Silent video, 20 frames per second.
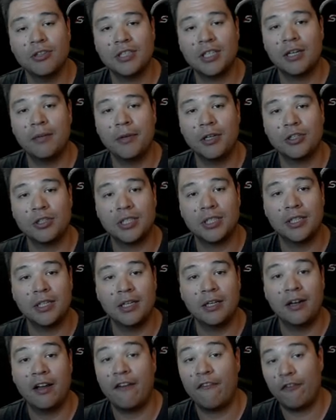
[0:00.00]
that I'm interested
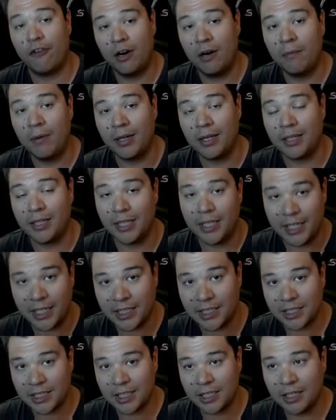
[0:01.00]
in, from
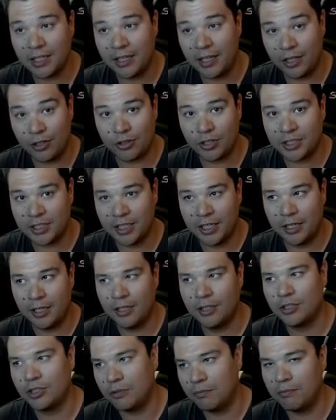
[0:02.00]
least
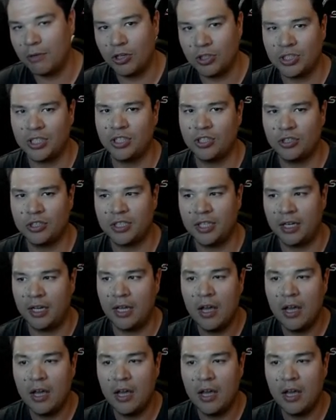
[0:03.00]
interested to most interested.